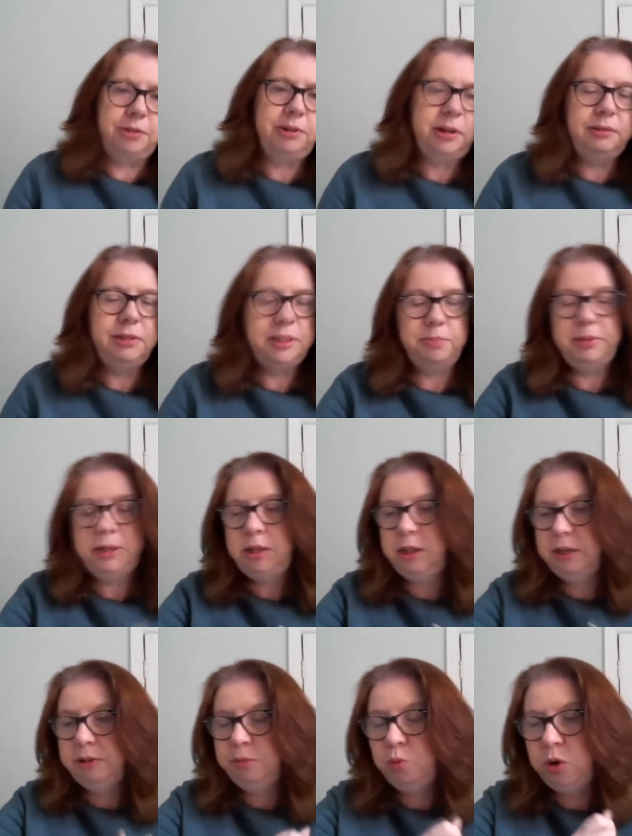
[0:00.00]
going to be
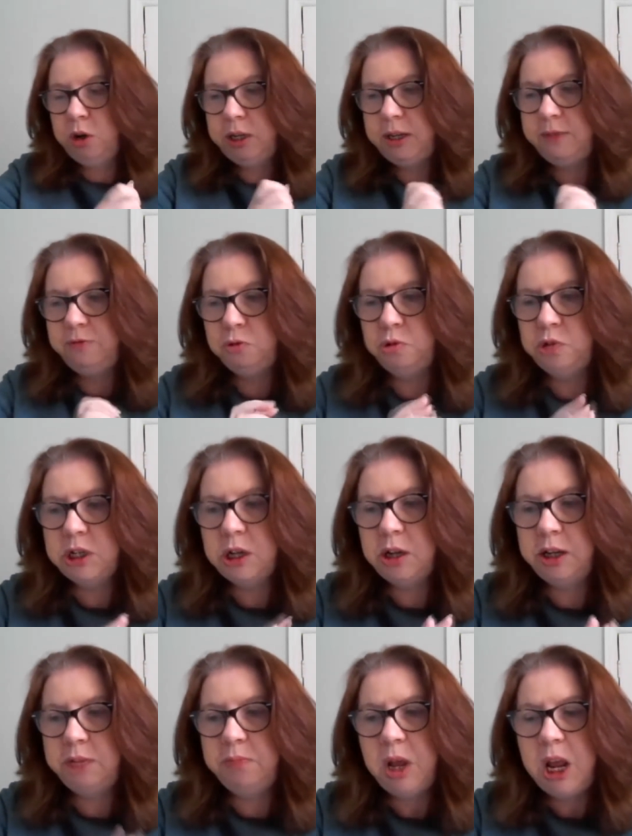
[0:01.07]
there and working full
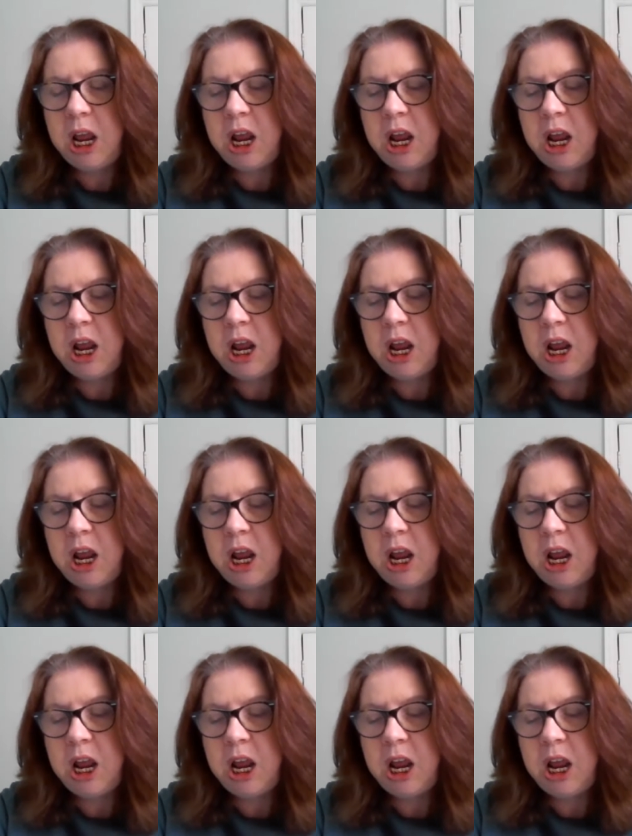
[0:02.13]
time.